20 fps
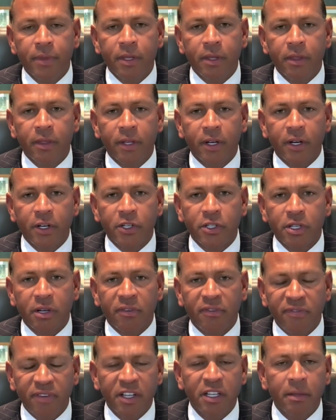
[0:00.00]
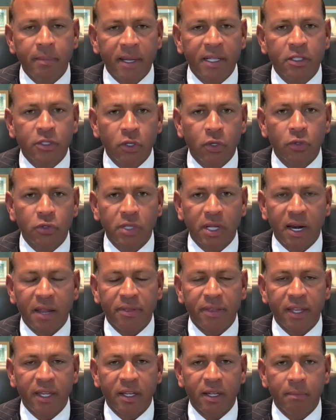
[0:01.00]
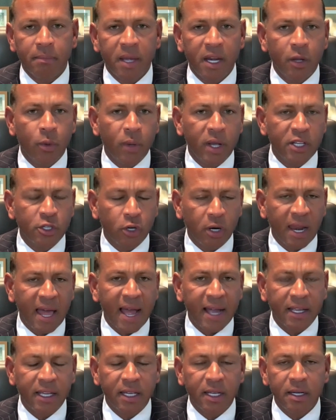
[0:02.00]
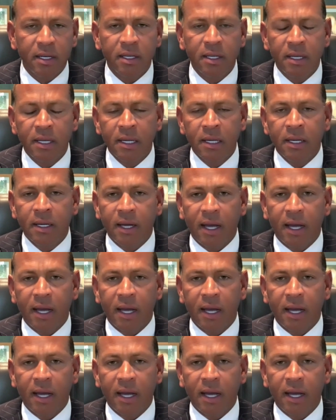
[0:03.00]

There's fundamentals that I think in many ways are lacking.